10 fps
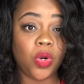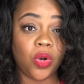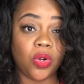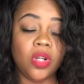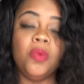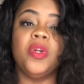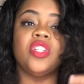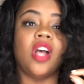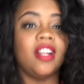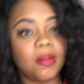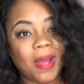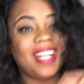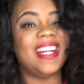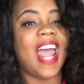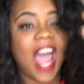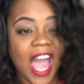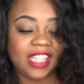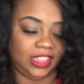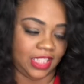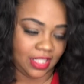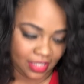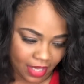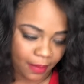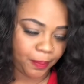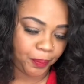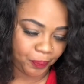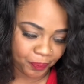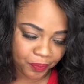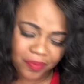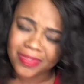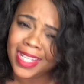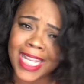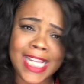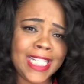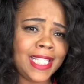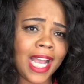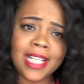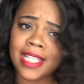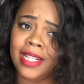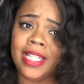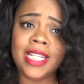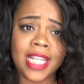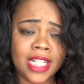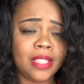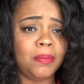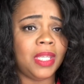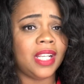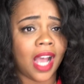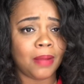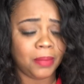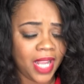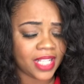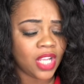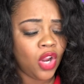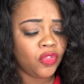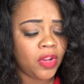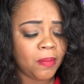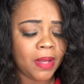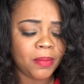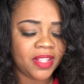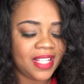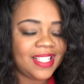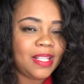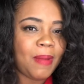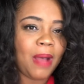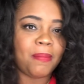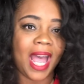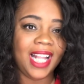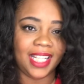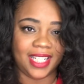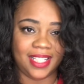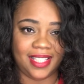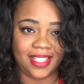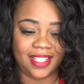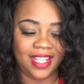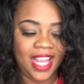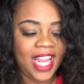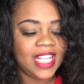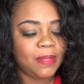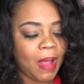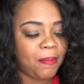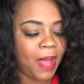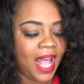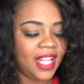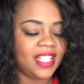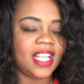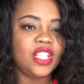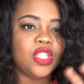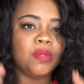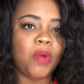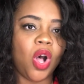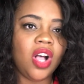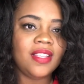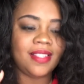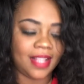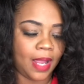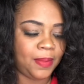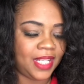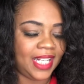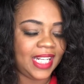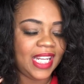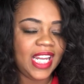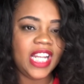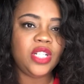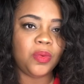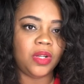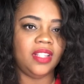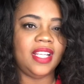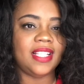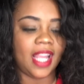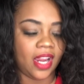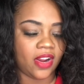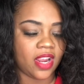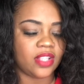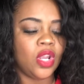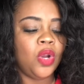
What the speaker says: goal. We're talking about an action step. It doesn't need to be complex. Remember, this is about balance. It's about balance, and small steps in each one of these areas